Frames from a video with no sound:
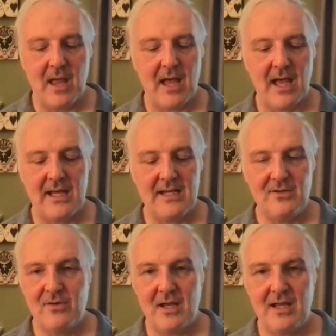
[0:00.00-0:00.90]
I do
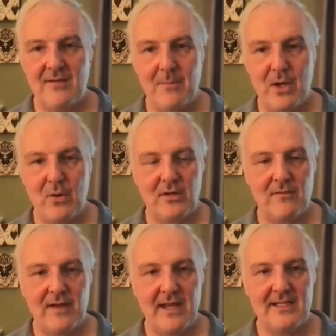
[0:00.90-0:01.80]
not have a poker
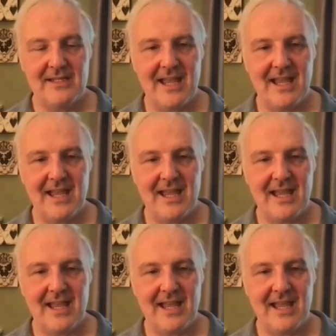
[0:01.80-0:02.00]
face,